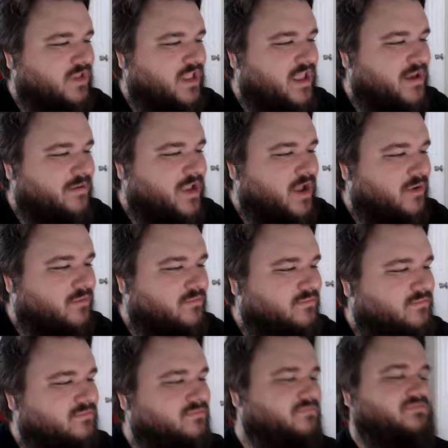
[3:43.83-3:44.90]
There we go.
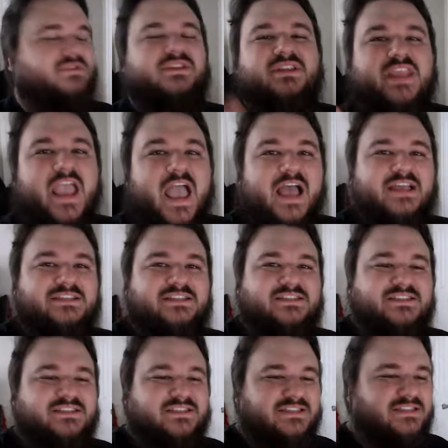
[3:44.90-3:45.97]

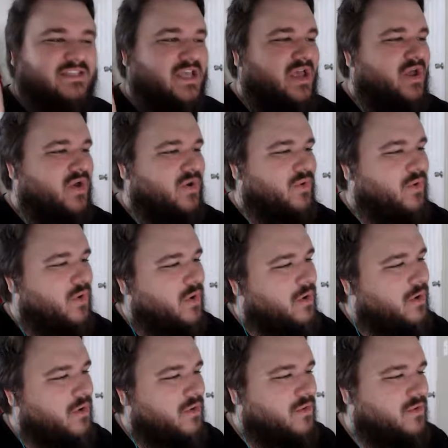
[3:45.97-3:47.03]
Yes!
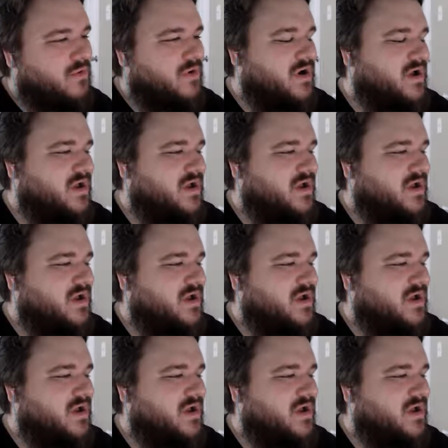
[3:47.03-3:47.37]
Woo!